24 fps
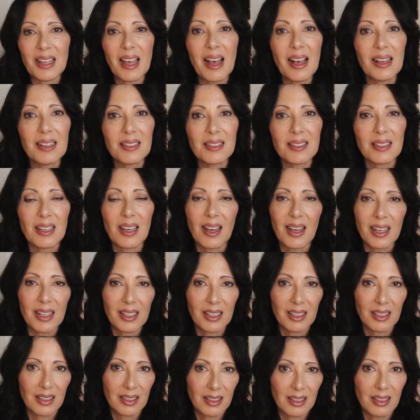asked that I
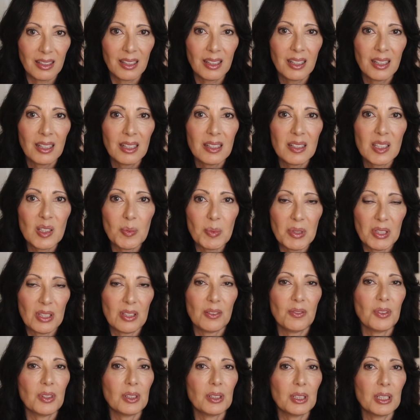can
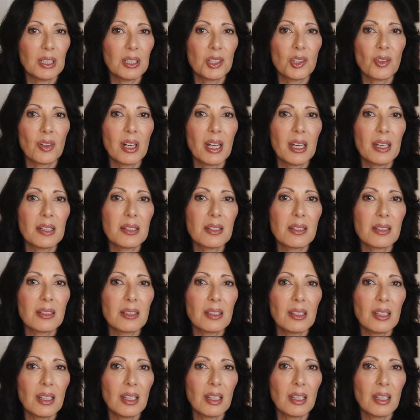specifically address.